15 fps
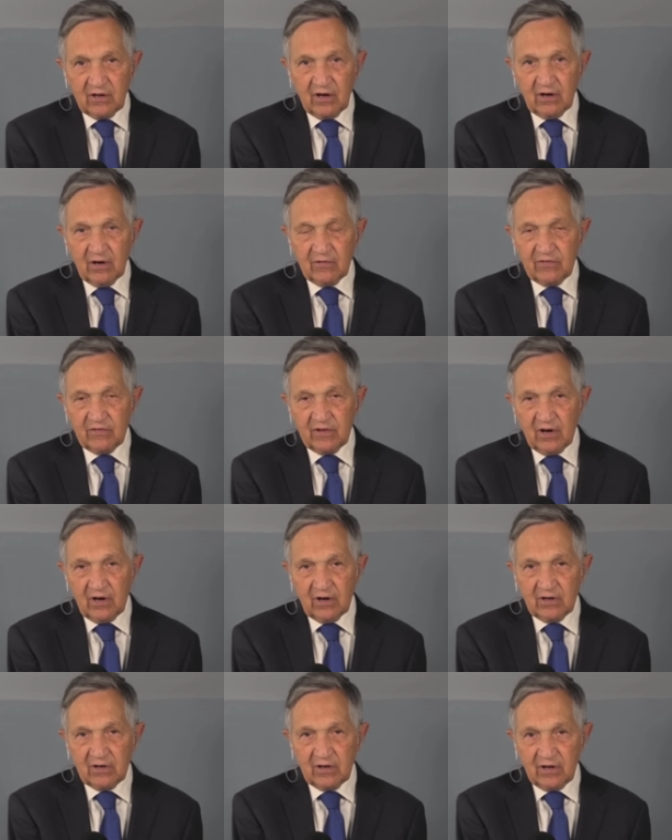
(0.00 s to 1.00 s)
of
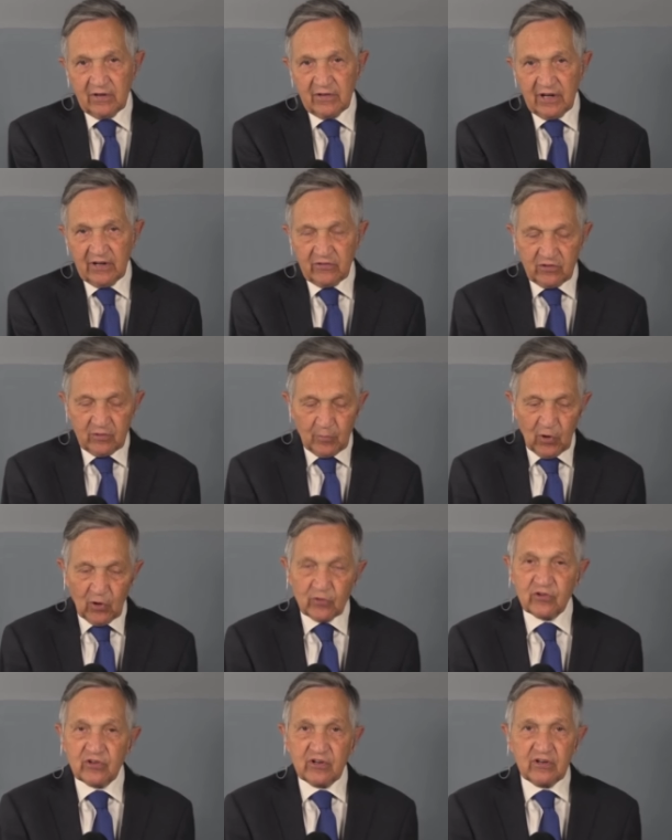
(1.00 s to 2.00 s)
that's
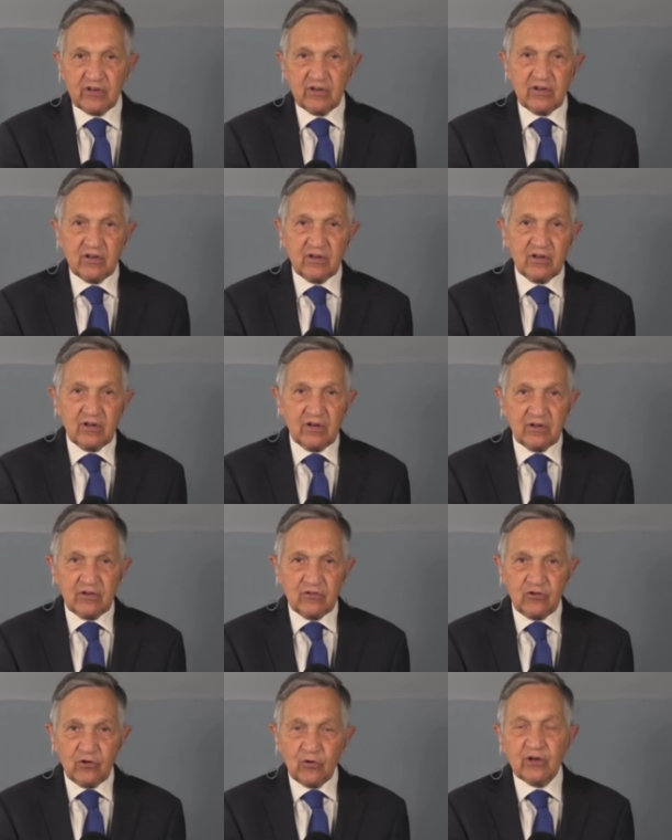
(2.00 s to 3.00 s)
immersed
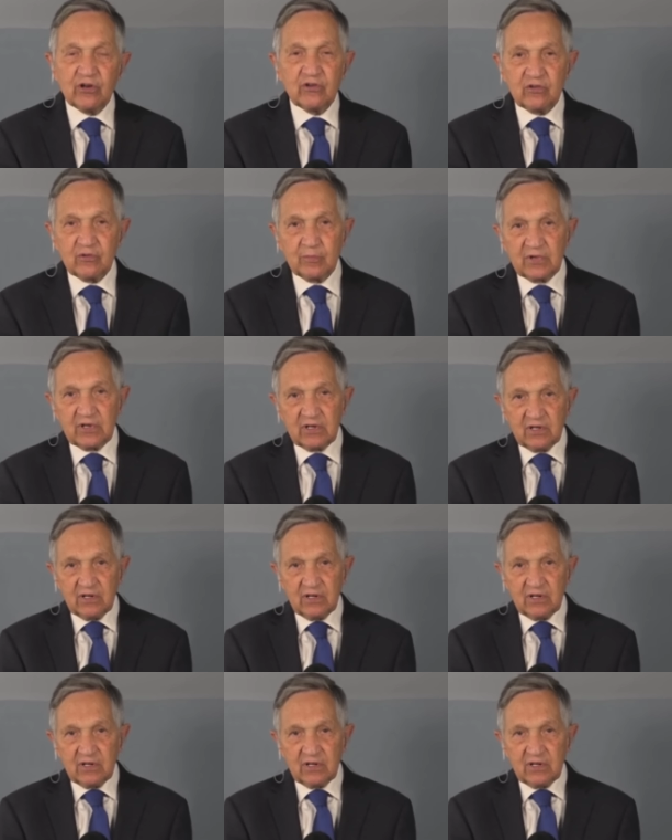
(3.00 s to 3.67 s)
in Judaism.